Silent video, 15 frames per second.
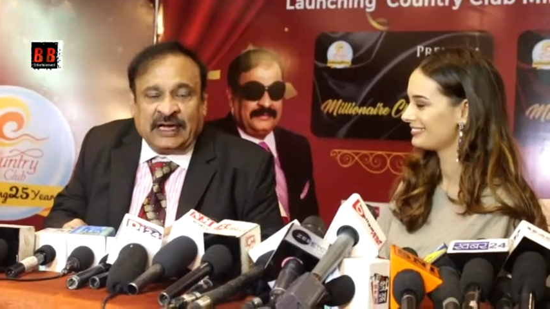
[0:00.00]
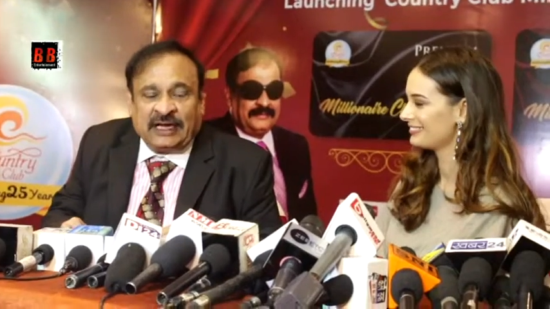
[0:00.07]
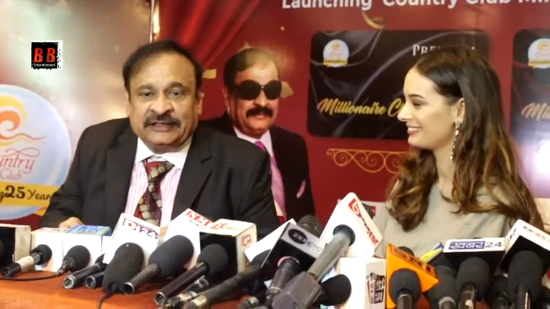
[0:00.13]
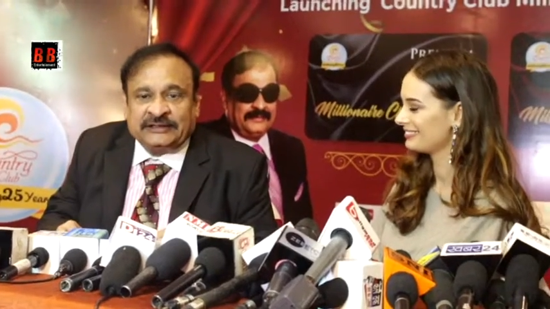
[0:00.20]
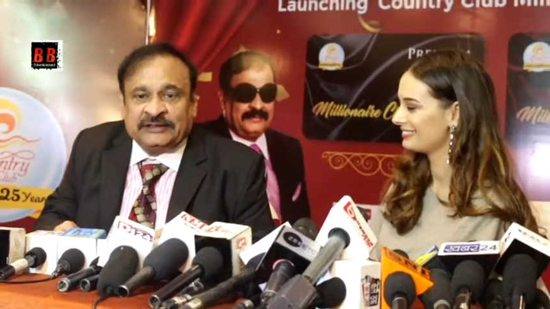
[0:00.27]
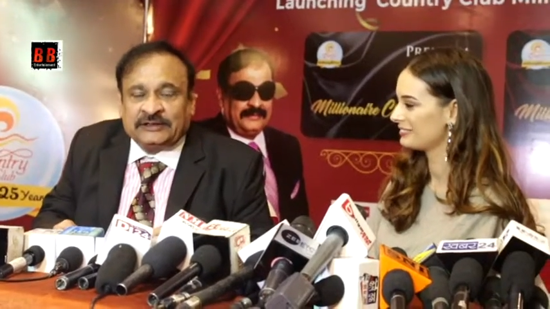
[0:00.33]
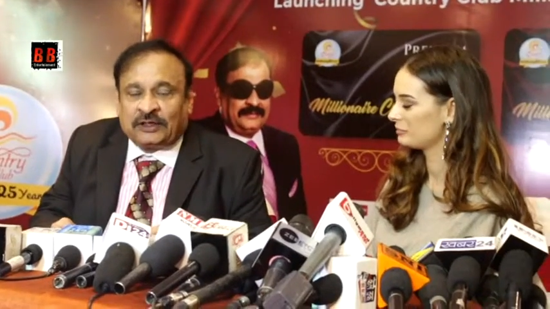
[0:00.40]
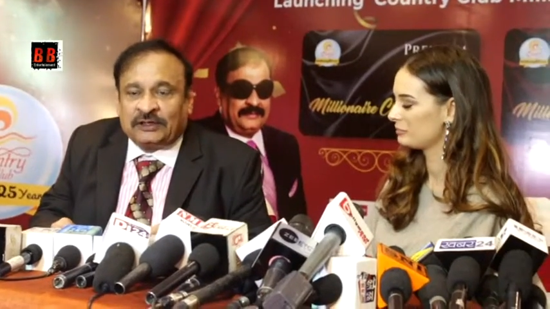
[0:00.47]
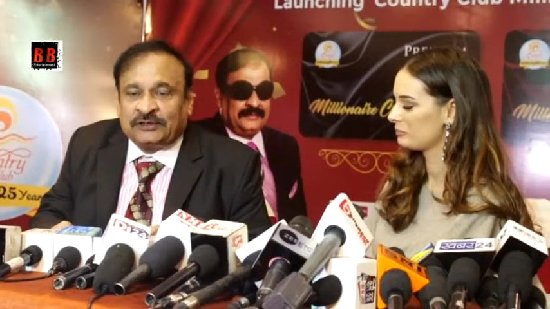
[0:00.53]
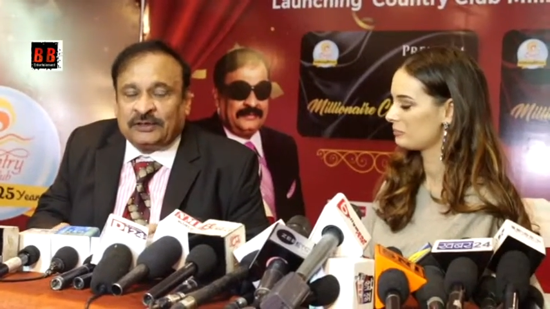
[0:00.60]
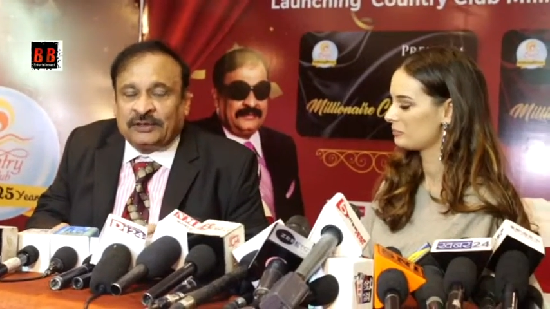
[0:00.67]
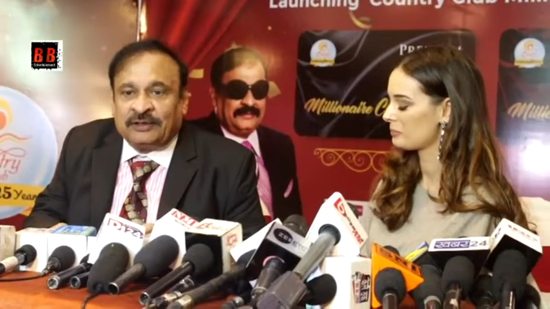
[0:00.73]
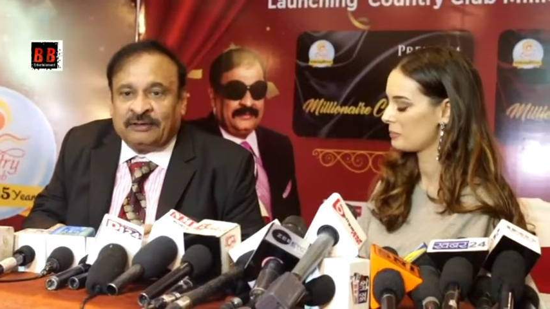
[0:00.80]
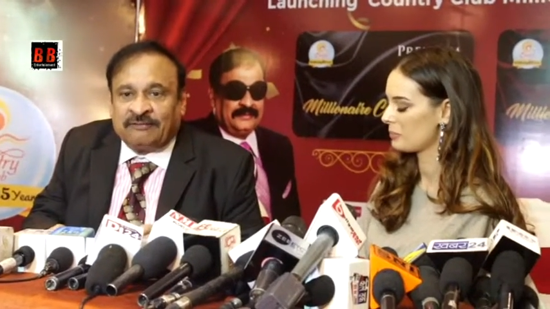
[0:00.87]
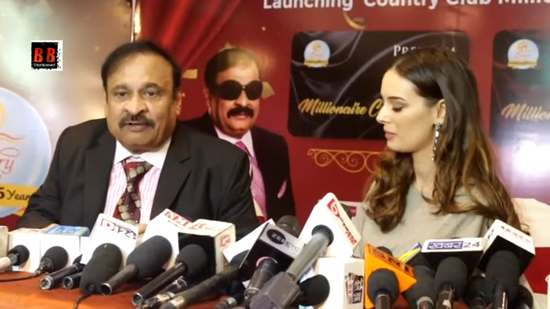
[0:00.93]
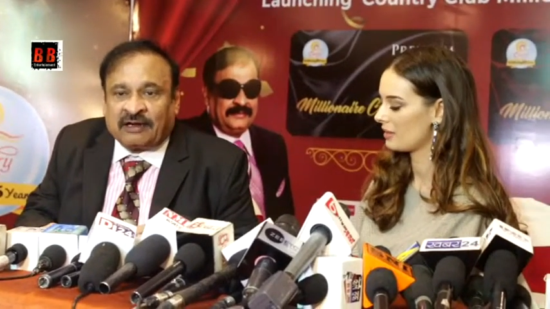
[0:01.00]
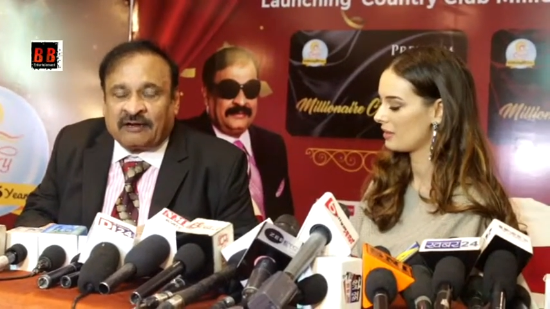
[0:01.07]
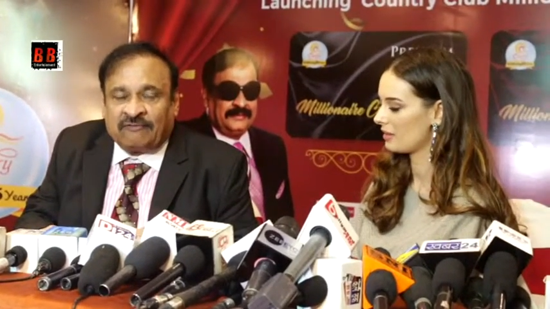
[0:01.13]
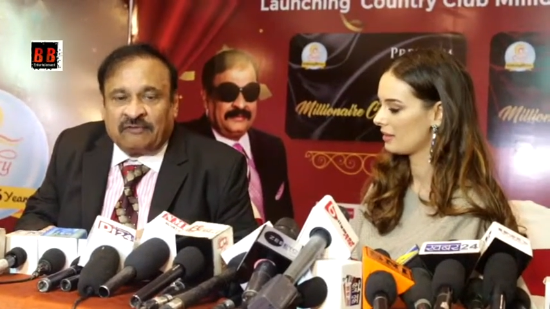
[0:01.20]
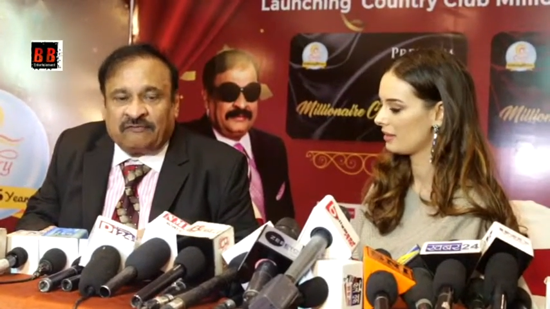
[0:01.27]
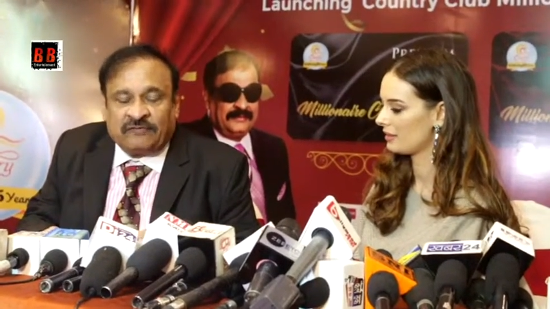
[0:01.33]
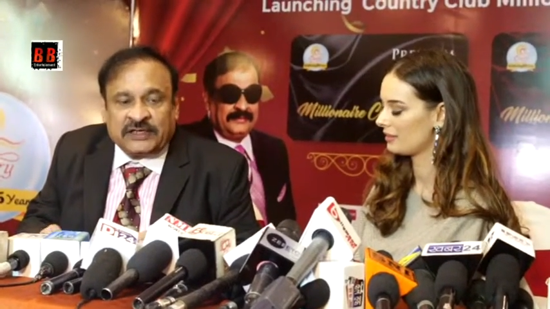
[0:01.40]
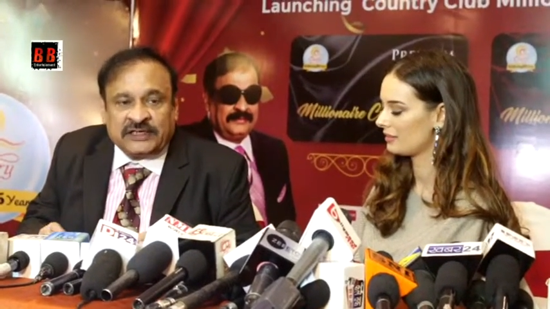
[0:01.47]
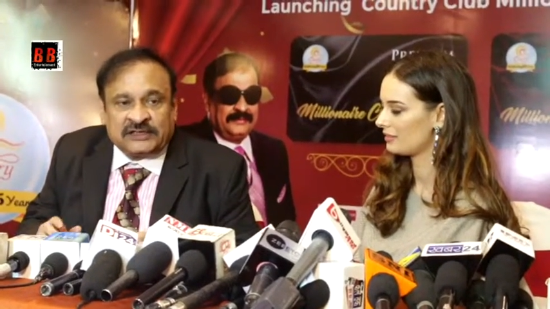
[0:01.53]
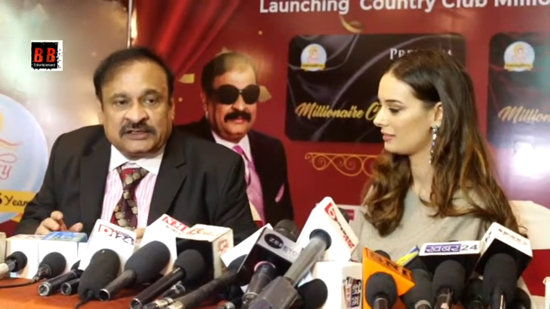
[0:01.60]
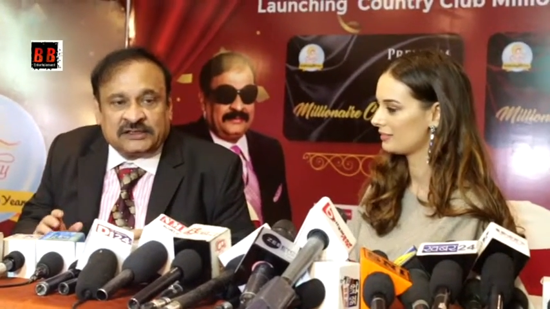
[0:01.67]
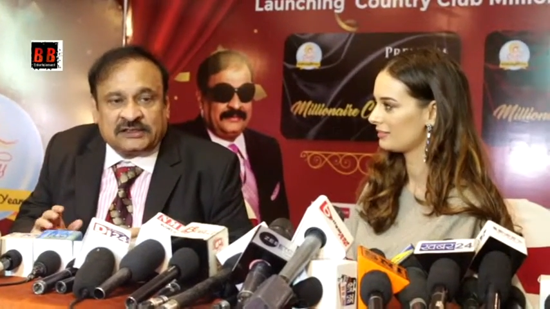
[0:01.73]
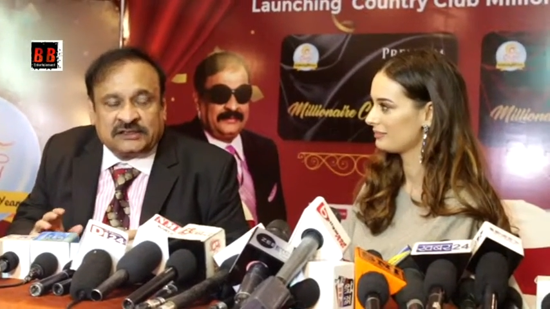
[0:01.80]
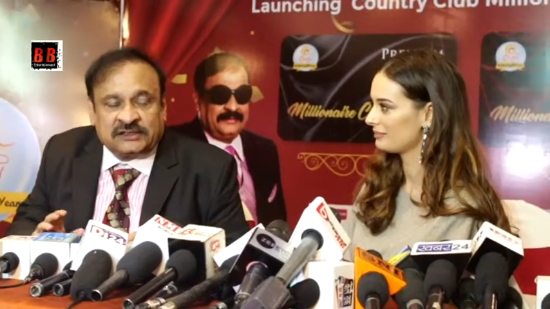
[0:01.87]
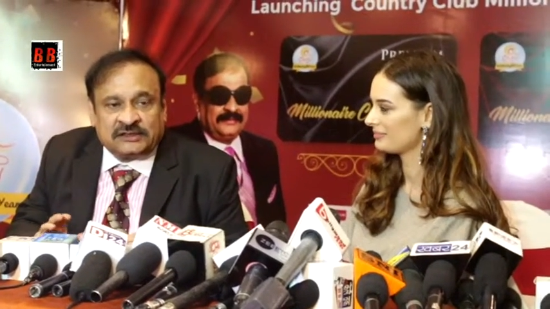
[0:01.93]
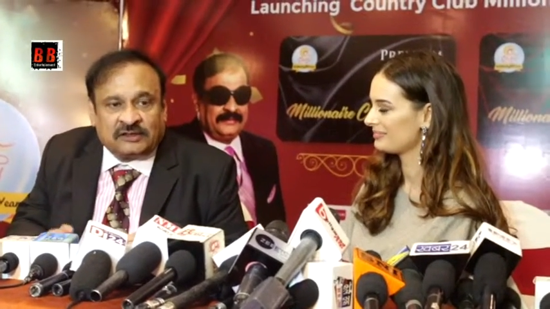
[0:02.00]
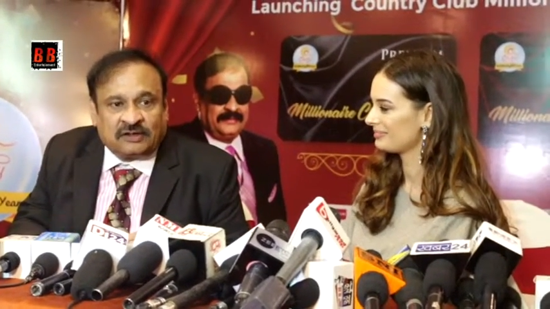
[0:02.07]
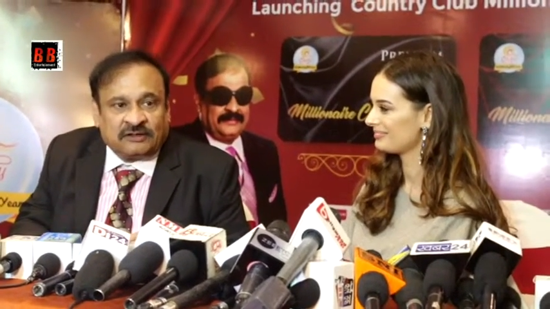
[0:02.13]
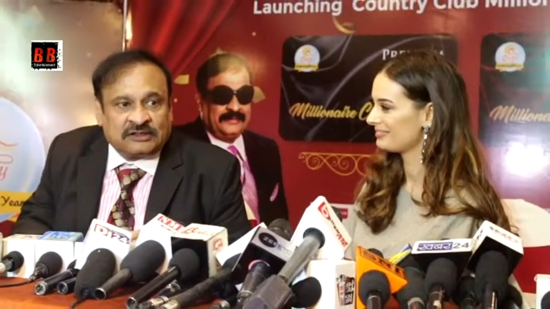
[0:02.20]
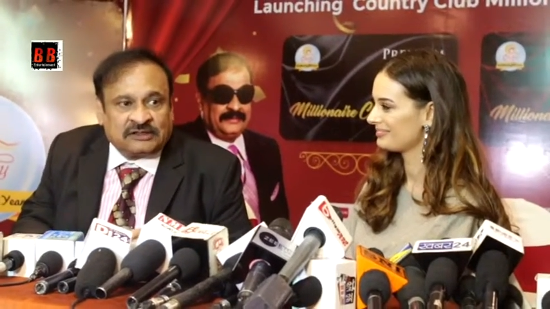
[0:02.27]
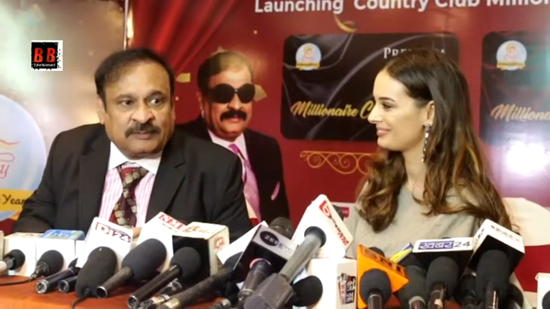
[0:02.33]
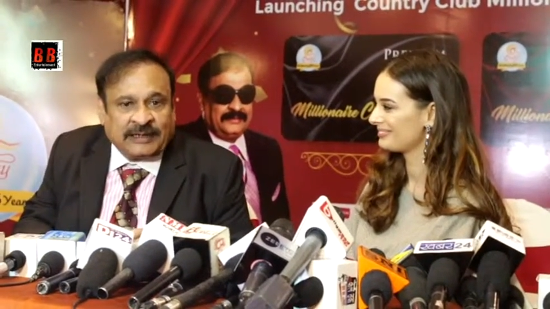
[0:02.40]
Speaker 1: and she's also a wonderful face. She's always